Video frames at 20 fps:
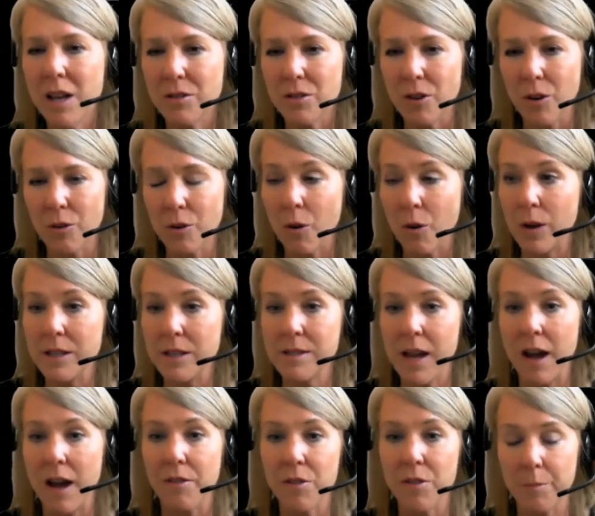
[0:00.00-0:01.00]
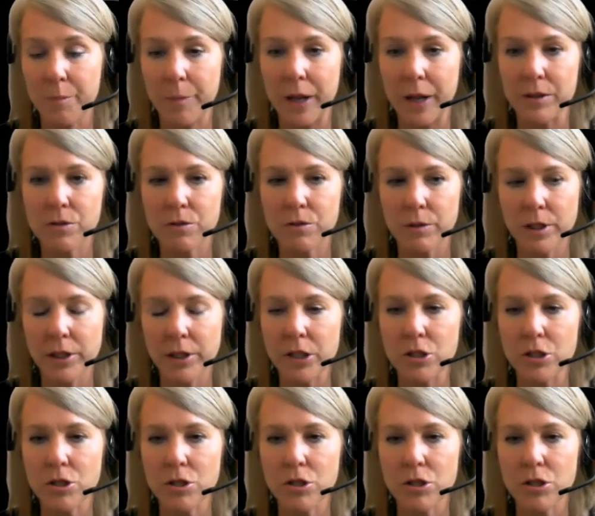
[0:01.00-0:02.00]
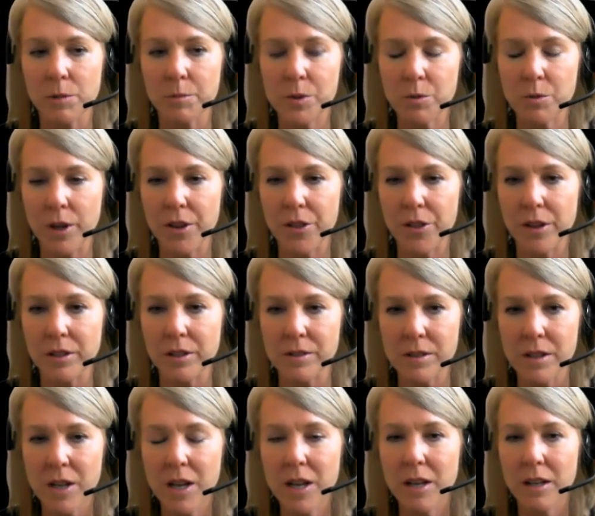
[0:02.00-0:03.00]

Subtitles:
don't always have the best relationships with. Is